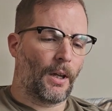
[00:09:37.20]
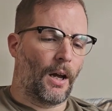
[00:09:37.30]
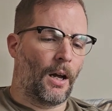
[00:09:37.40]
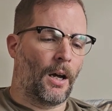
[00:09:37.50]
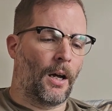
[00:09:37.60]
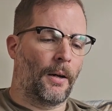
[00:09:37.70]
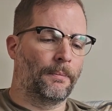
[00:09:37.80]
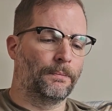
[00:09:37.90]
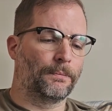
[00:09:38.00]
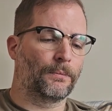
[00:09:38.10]

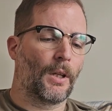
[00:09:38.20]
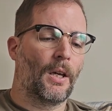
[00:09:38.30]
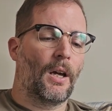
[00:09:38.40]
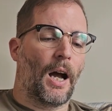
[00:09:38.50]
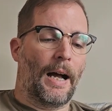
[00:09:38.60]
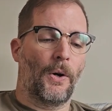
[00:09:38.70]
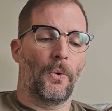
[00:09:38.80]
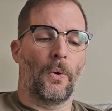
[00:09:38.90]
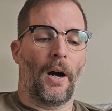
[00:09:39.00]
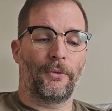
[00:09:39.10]
Um,
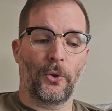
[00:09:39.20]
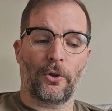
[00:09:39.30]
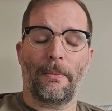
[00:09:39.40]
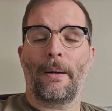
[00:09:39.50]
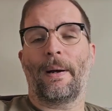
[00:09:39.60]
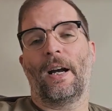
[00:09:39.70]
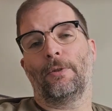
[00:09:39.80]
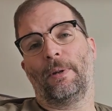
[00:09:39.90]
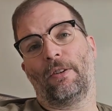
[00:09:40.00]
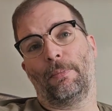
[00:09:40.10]
oh, I've talked a bit about
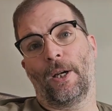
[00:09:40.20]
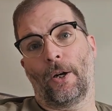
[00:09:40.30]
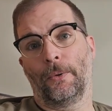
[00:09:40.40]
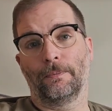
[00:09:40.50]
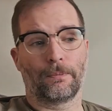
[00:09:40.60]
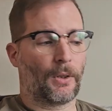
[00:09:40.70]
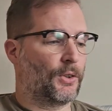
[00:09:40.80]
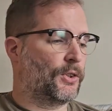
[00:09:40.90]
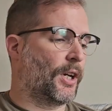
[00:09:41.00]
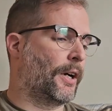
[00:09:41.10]
SPFBO.
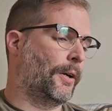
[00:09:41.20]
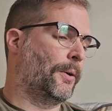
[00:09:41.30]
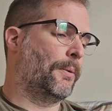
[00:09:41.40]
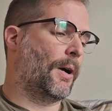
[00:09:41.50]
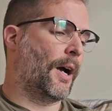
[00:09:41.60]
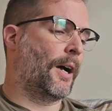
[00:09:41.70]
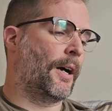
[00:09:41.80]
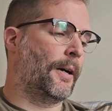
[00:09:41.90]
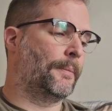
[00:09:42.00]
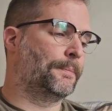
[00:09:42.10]
So
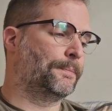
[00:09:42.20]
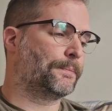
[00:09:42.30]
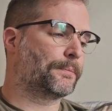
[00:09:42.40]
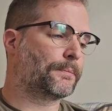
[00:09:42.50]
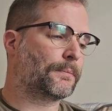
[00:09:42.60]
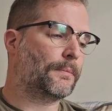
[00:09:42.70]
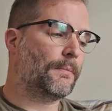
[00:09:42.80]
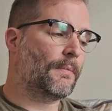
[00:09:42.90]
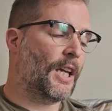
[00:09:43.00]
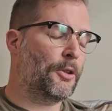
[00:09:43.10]
um,
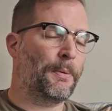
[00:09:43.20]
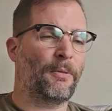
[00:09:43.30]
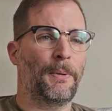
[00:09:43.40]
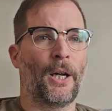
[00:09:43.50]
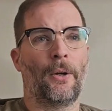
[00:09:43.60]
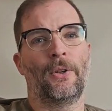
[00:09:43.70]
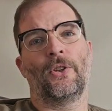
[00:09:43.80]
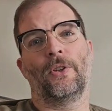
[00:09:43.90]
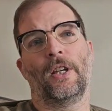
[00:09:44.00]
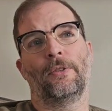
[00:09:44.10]
SPFBO is
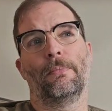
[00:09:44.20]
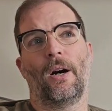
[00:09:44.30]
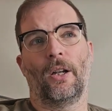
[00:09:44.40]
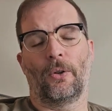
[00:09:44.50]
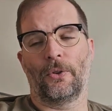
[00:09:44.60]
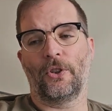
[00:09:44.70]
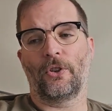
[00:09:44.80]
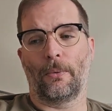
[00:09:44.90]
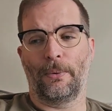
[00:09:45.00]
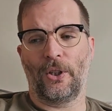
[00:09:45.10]
is Mark Lawrence's
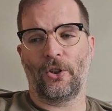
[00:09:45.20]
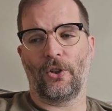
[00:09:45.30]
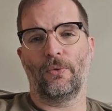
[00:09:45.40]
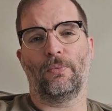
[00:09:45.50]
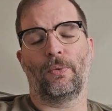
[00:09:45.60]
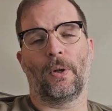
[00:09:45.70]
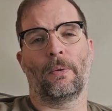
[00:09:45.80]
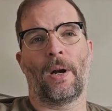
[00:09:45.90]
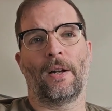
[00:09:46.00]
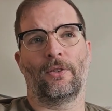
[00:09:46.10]
competition for
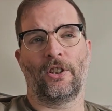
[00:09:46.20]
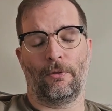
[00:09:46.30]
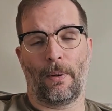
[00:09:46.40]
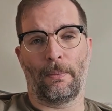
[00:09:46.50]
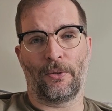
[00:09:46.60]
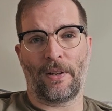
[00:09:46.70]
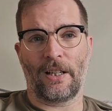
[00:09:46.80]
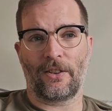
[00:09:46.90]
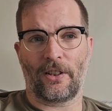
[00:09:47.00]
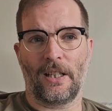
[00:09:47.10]
around self-published
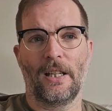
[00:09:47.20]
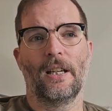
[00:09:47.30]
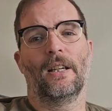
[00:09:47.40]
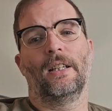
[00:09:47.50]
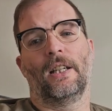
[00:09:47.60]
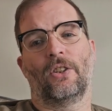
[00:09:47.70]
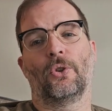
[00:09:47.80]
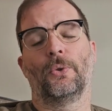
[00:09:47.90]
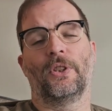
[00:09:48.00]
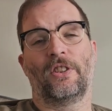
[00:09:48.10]
fantasy. It's
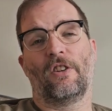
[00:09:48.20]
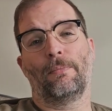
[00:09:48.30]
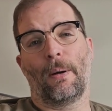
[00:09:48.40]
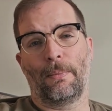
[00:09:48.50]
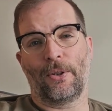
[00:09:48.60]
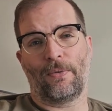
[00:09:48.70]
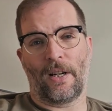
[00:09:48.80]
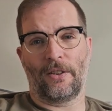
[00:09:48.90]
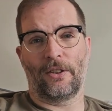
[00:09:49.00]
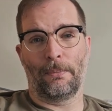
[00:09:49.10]
called the Self-Published
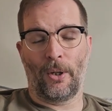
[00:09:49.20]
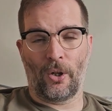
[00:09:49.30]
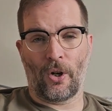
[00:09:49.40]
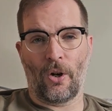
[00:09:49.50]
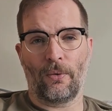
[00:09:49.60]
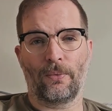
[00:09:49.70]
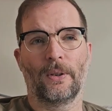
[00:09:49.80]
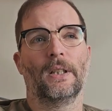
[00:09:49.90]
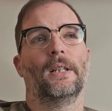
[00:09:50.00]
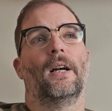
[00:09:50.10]
Fantasy Blog Off.
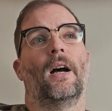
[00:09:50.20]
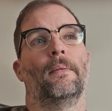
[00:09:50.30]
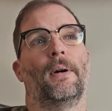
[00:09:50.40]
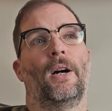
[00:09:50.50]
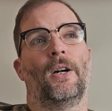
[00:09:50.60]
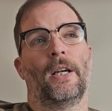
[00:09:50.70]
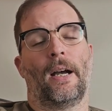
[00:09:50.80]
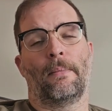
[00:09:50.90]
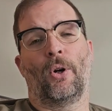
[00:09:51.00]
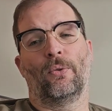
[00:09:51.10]
Um, I
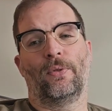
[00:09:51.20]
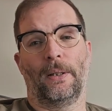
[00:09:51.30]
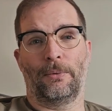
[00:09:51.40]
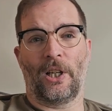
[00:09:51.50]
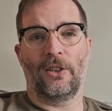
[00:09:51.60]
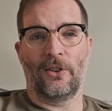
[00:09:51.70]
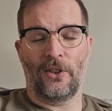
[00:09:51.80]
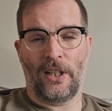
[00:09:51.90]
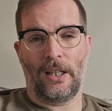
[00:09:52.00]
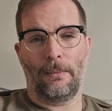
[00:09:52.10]
am on Philip Chase's
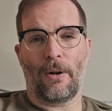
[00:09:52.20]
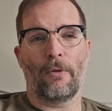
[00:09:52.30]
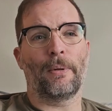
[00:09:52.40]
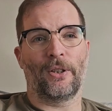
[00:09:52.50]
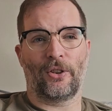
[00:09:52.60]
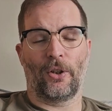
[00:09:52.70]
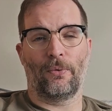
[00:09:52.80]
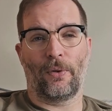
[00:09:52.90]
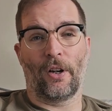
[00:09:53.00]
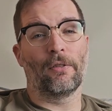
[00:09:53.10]
team. I've been assigned
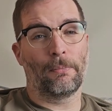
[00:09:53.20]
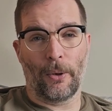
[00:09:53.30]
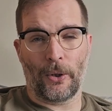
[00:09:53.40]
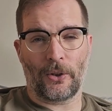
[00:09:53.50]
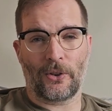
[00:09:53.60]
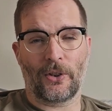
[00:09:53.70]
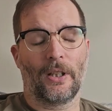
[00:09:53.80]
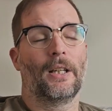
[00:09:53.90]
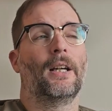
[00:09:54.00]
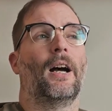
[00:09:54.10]
five books,
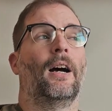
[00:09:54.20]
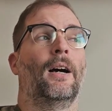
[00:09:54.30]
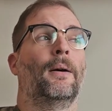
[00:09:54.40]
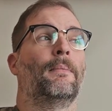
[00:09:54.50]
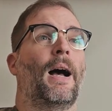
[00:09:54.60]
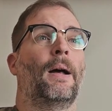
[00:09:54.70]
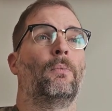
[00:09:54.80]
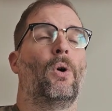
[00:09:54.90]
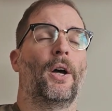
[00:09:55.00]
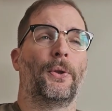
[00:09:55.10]
um, and
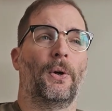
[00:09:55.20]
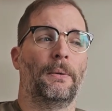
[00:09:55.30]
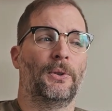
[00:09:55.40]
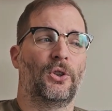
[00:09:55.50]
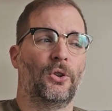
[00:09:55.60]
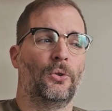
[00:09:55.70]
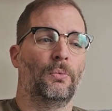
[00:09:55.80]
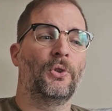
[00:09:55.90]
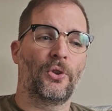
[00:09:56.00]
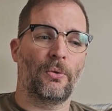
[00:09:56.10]
what I thought I would do
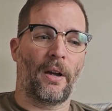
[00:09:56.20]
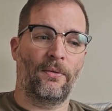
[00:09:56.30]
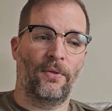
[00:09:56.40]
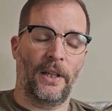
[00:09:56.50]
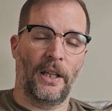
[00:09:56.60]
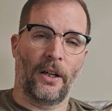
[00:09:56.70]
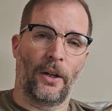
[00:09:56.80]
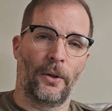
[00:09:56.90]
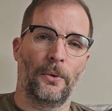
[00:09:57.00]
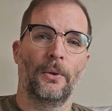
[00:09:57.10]
was do a
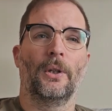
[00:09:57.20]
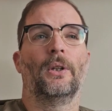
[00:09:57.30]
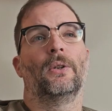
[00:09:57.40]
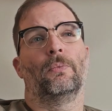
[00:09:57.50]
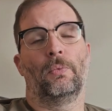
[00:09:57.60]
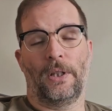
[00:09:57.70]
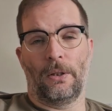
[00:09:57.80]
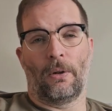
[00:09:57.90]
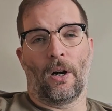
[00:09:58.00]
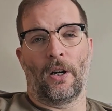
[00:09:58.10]
video with
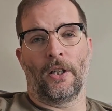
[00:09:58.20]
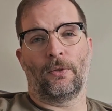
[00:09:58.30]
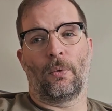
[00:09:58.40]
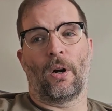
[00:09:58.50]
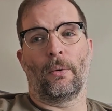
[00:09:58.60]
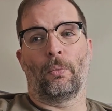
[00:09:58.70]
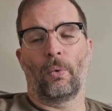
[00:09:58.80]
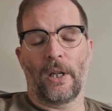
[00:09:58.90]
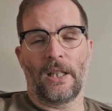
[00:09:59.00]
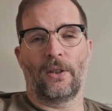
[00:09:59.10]
you guys where I
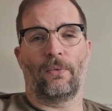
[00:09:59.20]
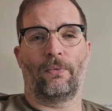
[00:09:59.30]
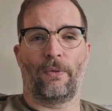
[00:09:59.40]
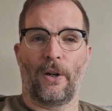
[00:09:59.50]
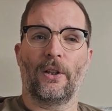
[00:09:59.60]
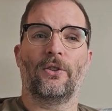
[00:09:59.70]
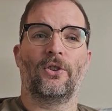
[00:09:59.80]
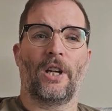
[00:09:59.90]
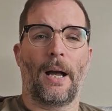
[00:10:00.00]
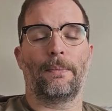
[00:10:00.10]
read the first
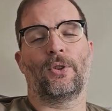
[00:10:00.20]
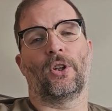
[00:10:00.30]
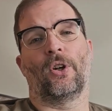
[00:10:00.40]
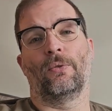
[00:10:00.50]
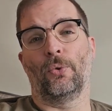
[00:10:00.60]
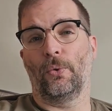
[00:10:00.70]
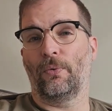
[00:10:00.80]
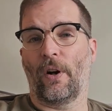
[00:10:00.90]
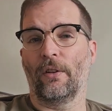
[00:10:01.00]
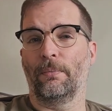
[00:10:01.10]
chapter of all
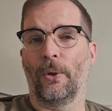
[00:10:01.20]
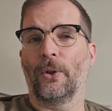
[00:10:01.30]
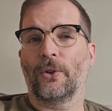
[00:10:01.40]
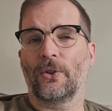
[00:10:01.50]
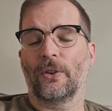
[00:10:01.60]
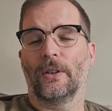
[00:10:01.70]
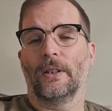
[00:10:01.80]
five books.